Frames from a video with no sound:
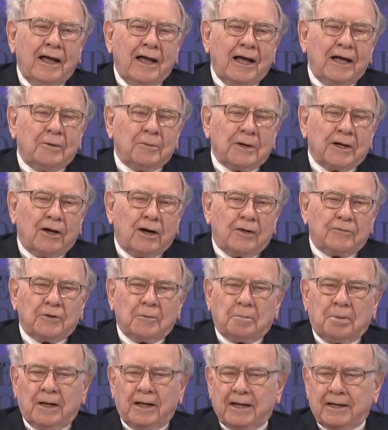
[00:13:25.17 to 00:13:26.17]
And we got off the
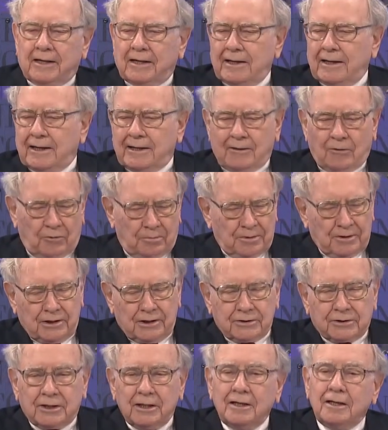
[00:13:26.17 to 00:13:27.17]
plane and I opened
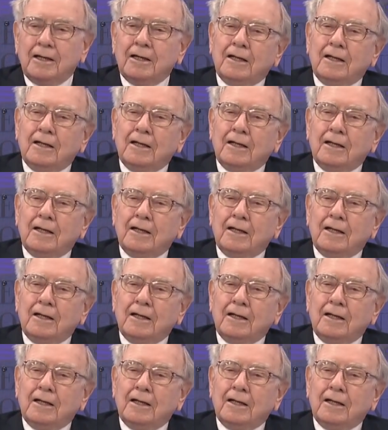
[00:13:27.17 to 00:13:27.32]
this